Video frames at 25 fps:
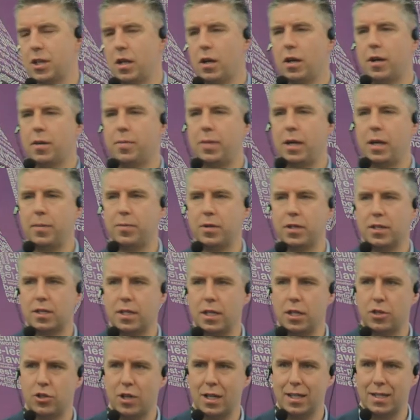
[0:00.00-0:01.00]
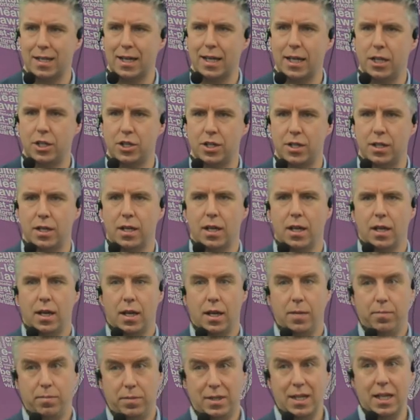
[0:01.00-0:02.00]
A lot of people see translation
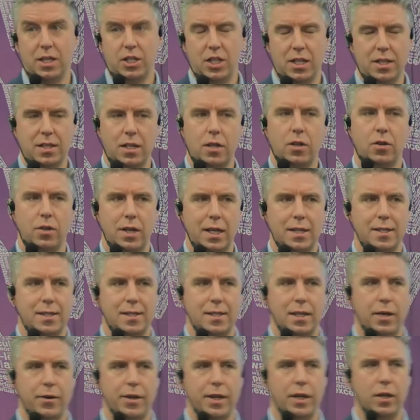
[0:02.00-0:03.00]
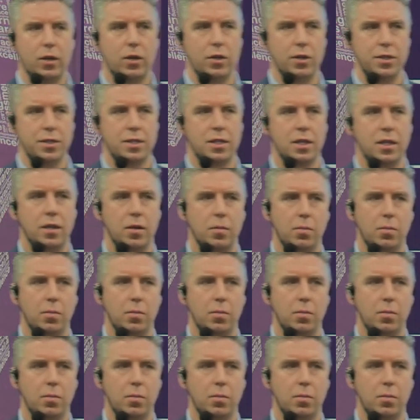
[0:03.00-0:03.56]
potentially as an unnecessary cost,